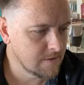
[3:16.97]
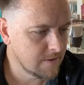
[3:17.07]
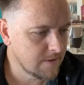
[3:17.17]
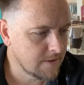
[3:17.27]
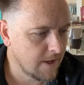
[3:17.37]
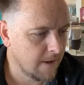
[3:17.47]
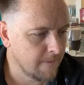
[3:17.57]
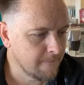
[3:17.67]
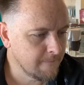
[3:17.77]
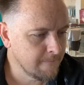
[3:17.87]

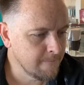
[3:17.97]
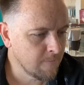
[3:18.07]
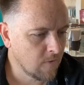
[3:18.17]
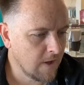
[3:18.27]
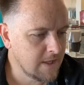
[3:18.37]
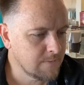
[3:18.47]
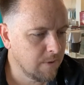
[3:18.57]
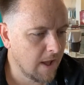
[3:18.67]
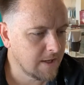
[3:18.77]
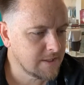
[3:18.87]
So his
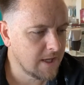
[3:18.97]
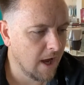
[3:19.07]
blood is the